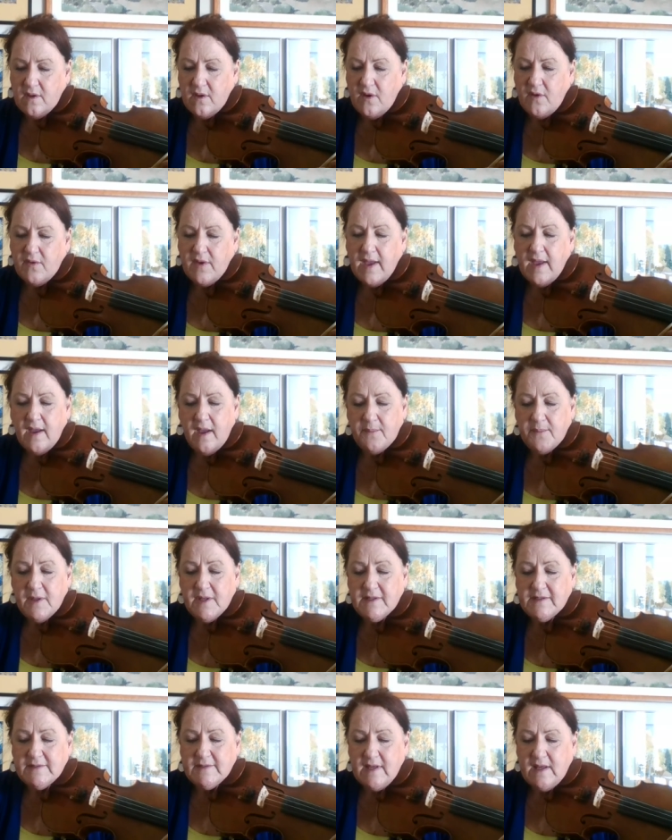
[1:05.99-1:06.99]
Okay, I'm going
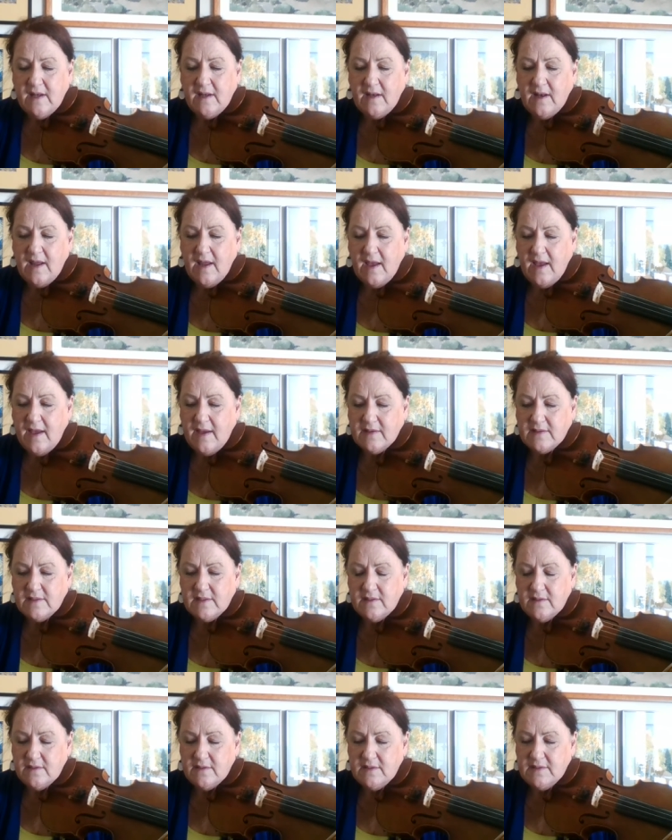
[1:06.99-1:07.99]
to set it at,
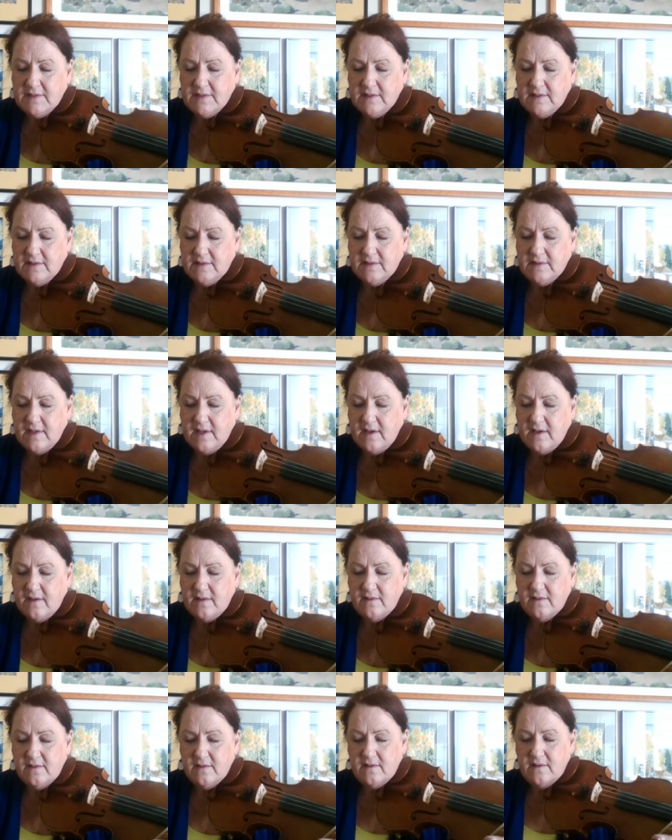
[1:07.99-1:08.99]
this is uh,
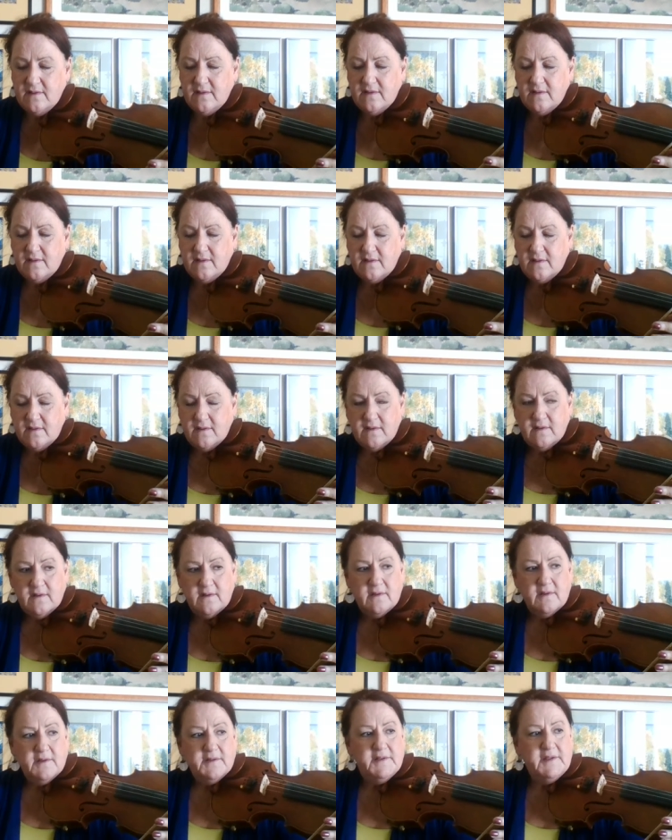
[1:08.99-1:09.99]

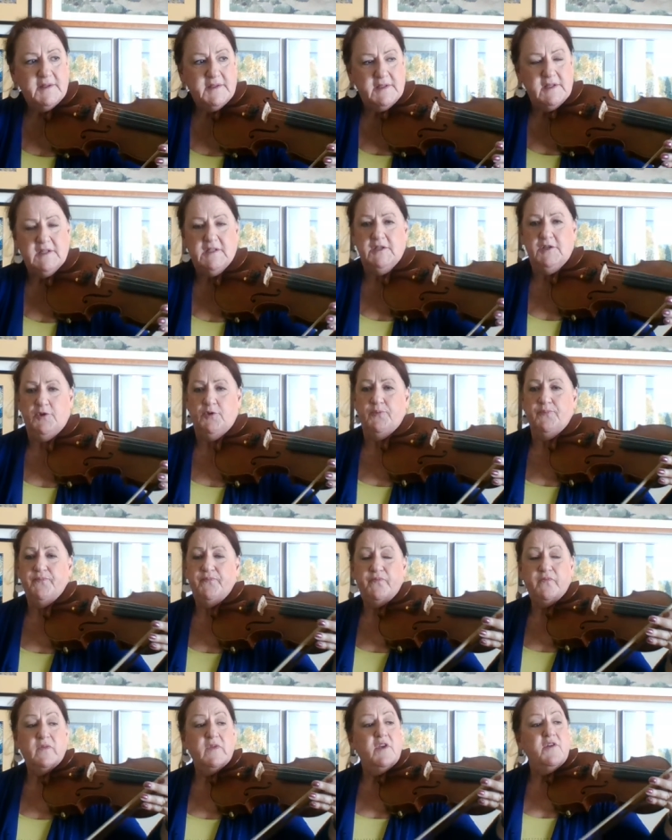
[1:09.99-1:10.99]
62.
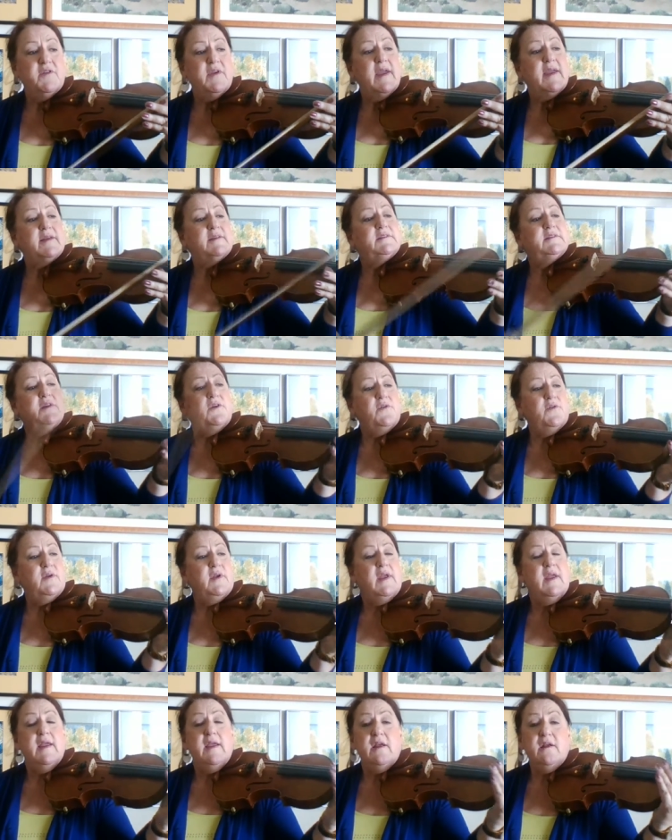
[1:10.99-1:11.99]
Okay, so
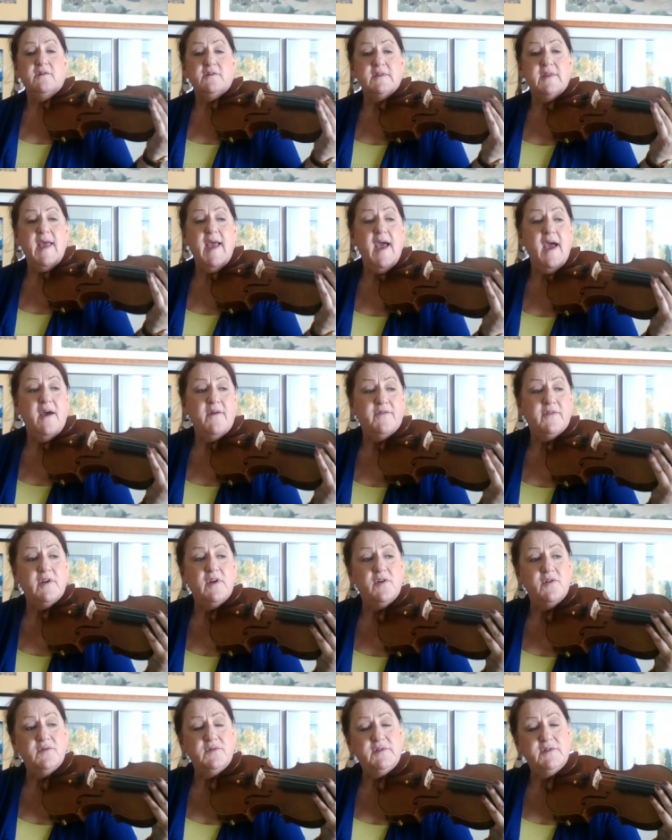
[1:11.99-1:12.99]
here's the half
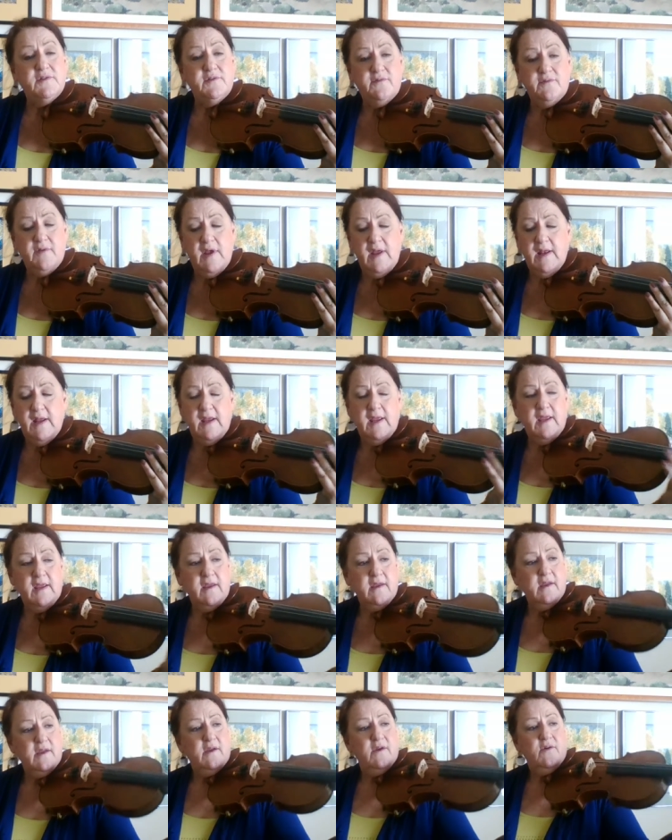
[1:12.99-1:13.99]
notes. Ready?
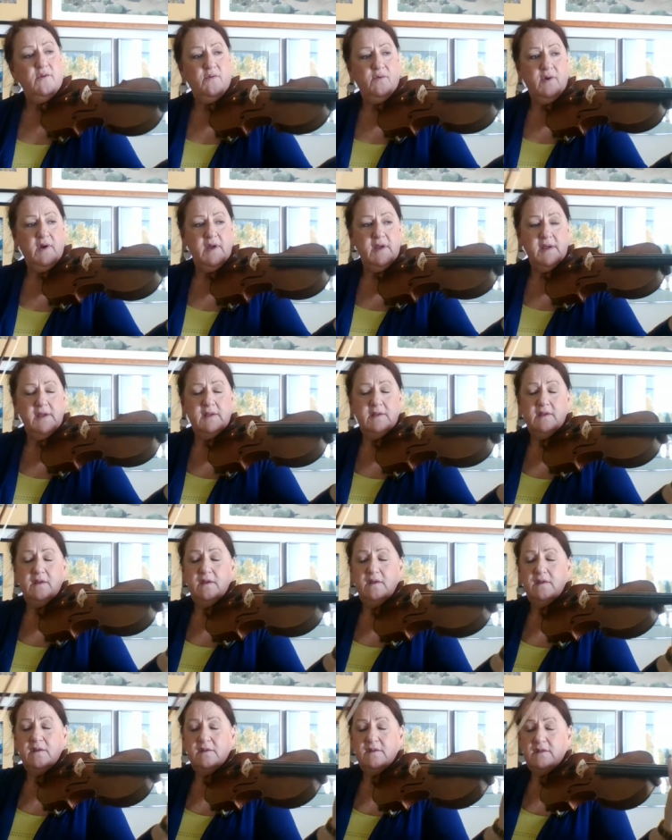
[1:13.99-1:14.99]

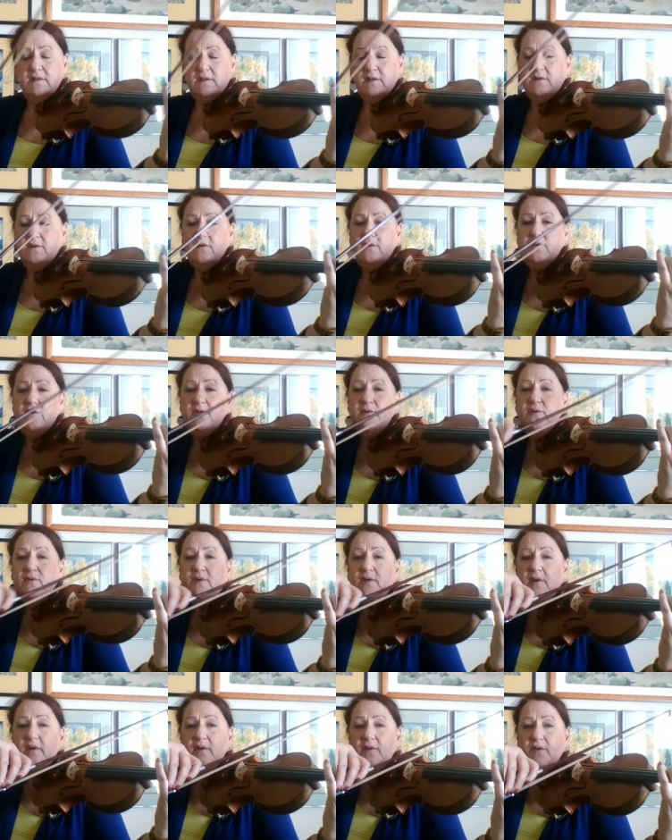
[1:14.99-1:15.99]
One,
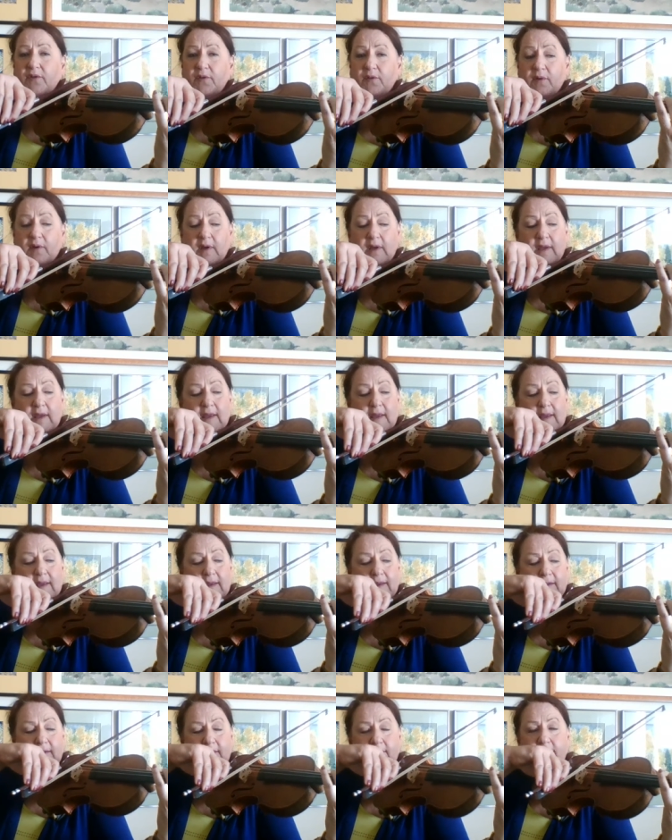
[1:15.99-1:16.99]
two, three,
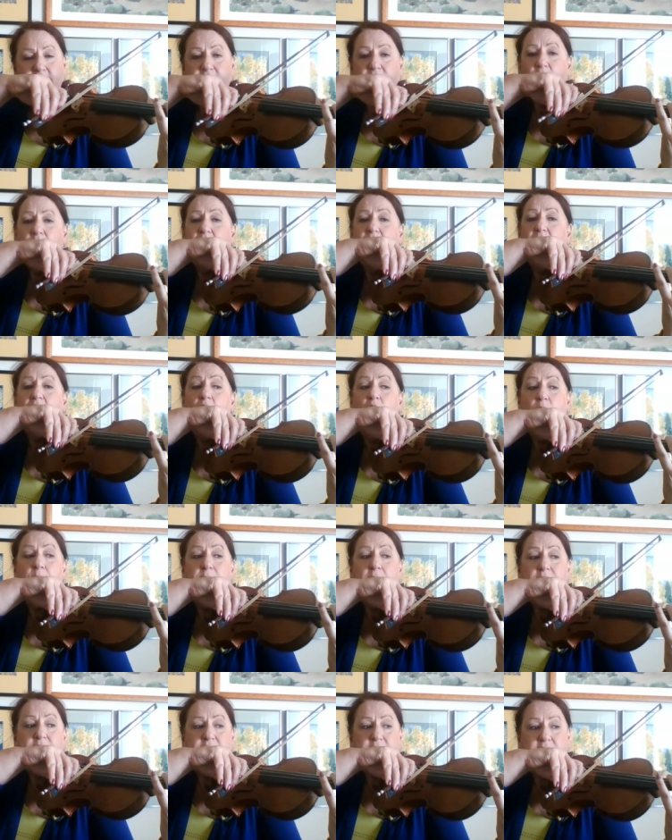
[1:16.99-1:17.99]
four. Hoboes.